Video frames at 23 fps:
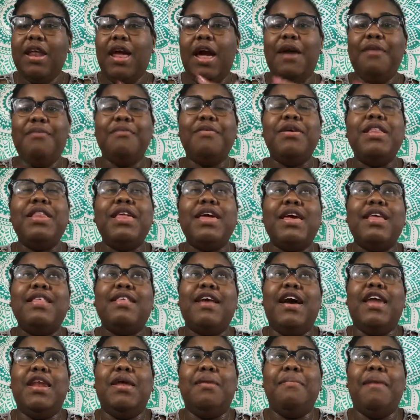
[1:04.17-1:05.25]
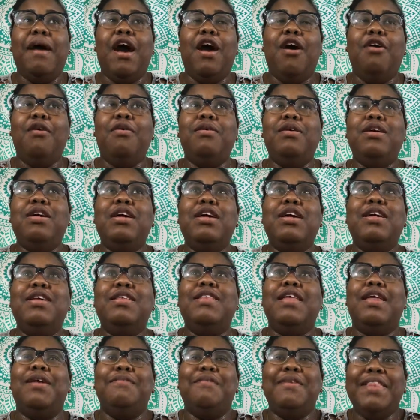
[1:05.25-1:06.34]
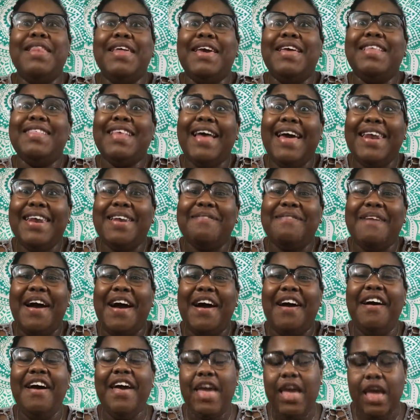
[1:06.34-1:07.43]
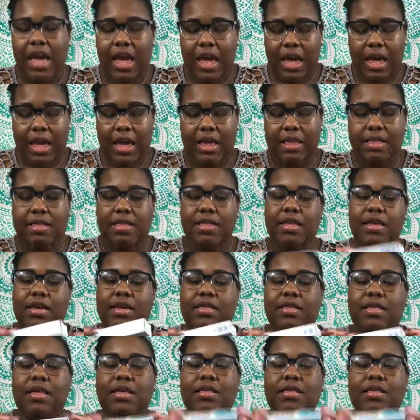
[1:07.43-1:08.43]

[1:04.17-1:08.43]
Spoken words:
that I'm really excited about, is this